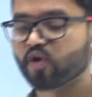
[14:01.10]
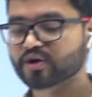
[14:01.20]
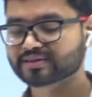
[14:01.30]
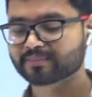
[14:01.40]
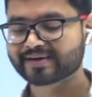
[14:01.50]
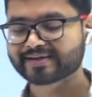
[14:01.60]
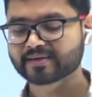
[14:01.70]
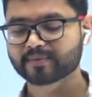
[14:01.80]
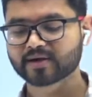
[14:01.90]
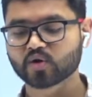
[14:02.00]
fourth
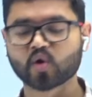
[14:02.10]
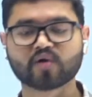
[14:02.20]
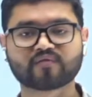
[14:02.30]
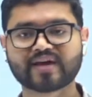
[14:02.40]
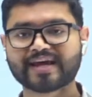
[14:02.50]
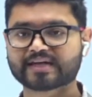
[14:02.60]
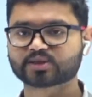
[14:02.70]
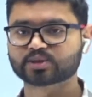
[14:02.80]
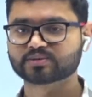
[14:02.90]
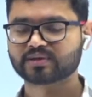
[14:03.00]
multiple of
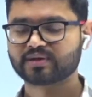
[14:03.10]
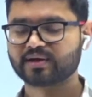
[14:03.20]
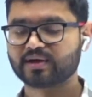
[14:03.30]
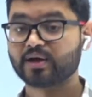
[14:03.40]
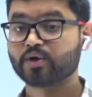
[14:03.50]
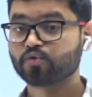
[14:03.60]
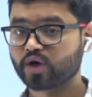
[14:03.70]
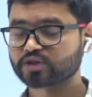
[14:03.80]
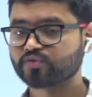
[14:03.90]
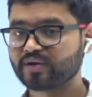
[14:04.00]
8?
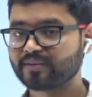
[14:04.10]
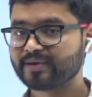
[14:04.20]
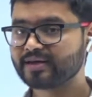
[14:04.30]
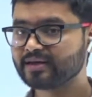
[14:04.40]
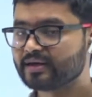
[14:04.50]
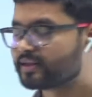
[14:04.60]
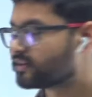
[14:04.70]
What will be